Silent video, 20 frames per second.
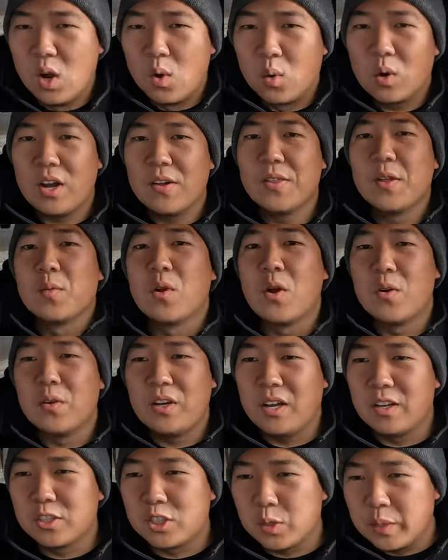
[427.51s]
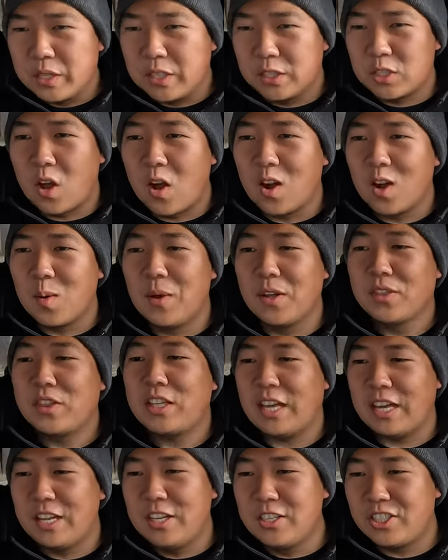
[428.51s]
We're on the road now, so we can talk about
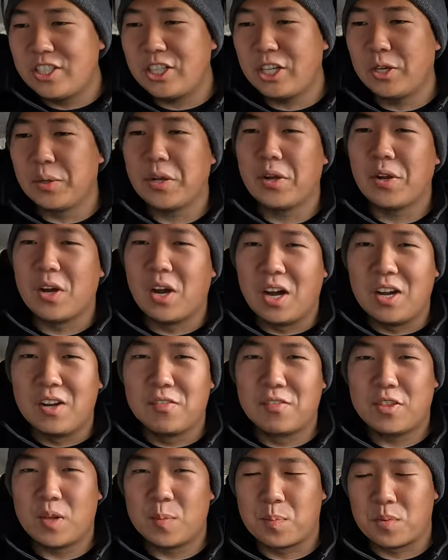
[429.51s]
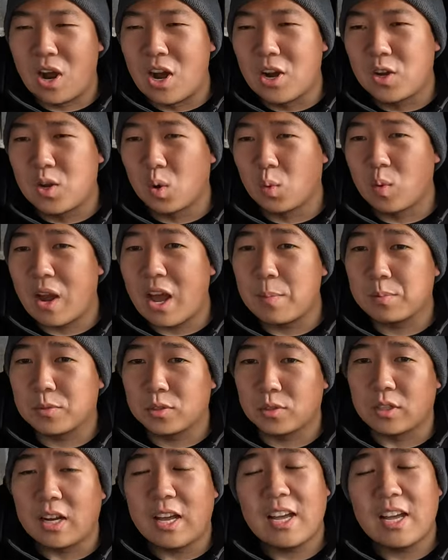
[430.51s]
the interior of the Bronco Raptor.